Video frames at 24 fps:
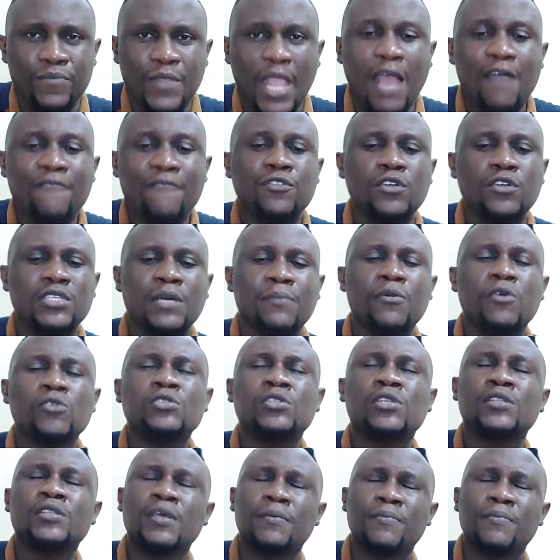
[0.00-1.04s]
I've talked
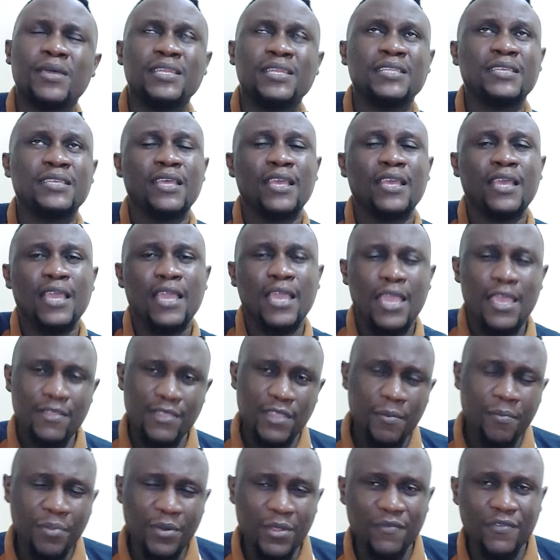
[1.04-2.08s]
about the belly in
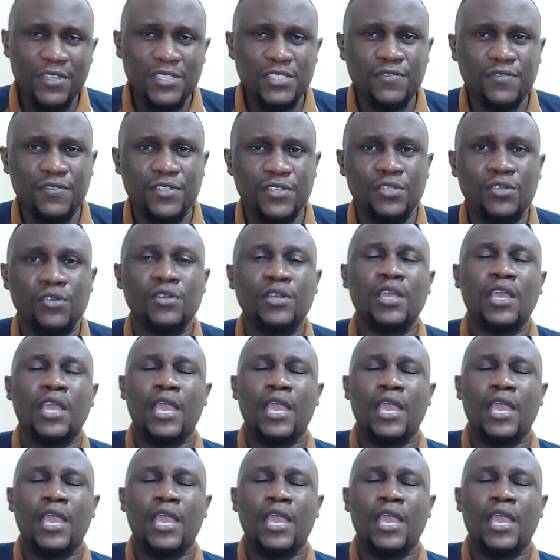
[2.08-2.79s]
the previous video,